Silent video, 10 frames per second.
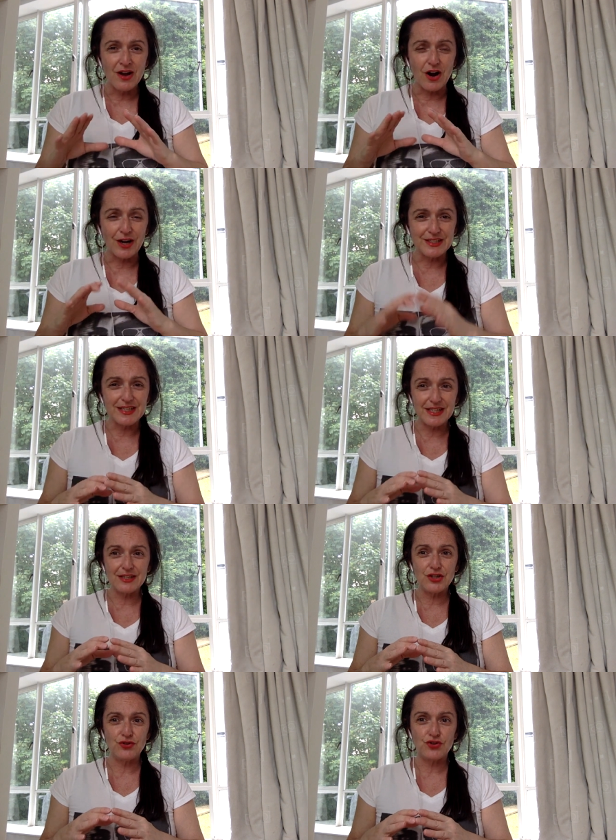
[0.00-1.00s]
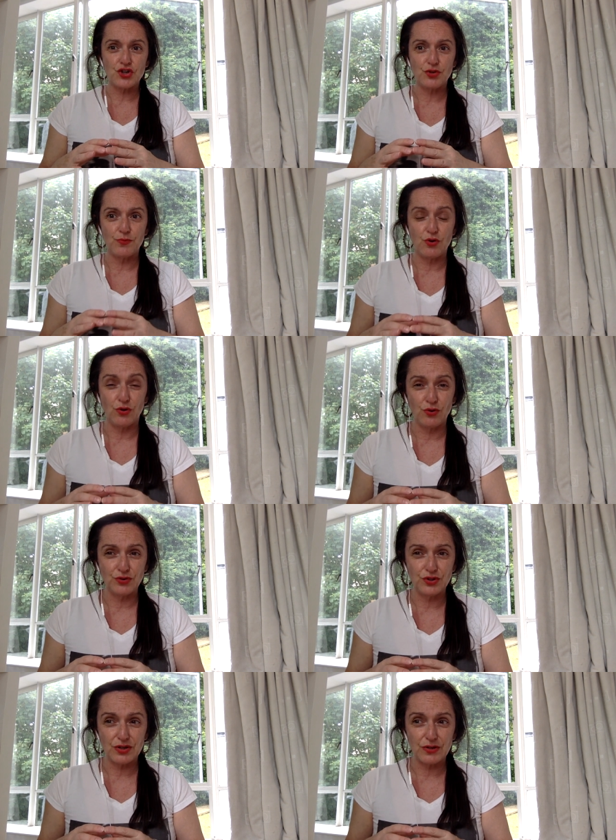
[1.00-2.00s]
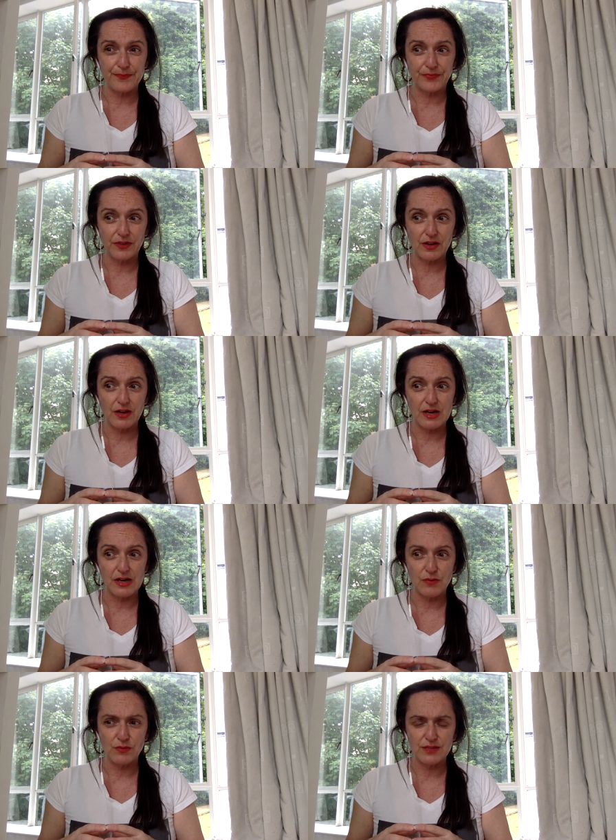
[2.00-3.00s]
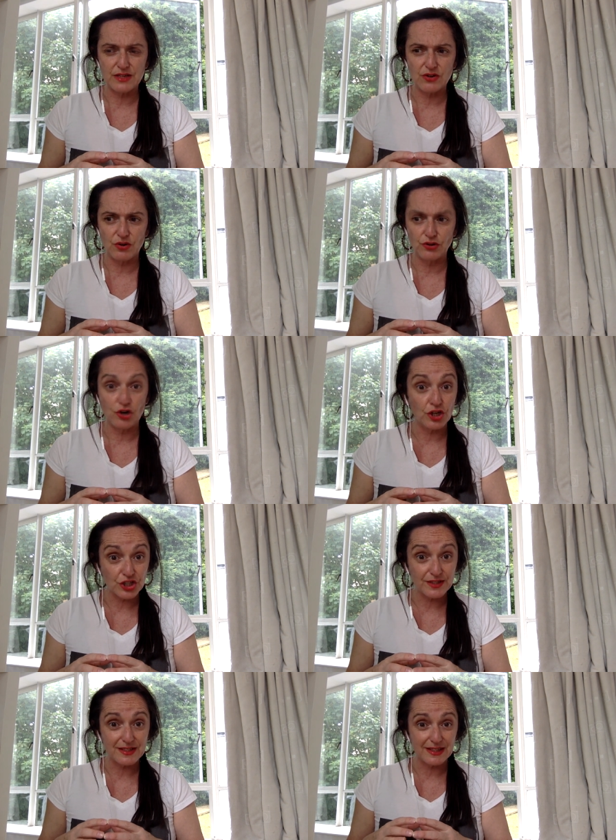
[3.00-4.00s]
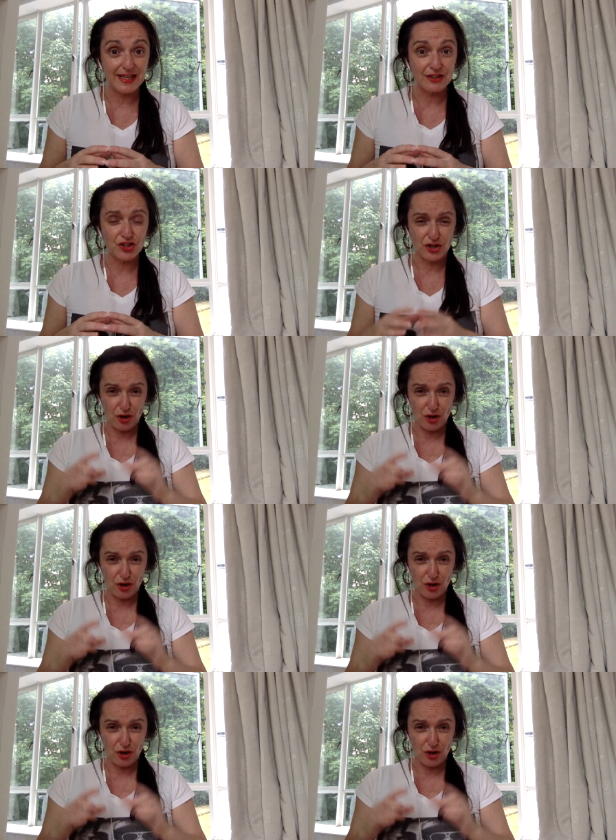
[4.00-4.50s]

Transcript: I did a YouTube called, uh, what was it called? Conscious Selection.